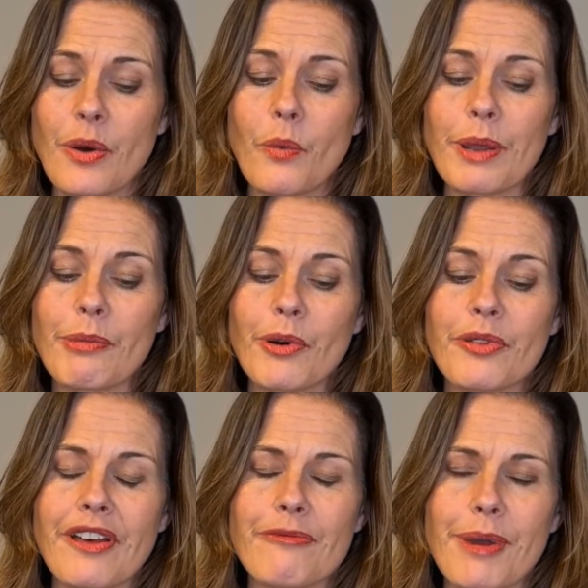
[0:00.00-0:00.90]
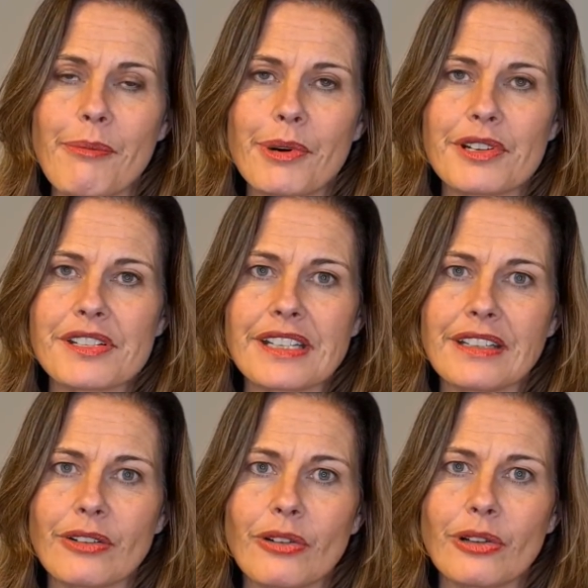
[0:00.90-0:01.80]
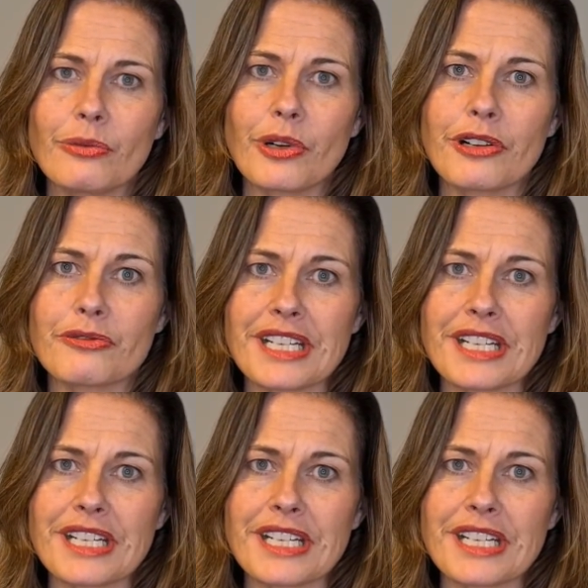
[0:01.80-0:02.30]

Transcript: We both have members in all world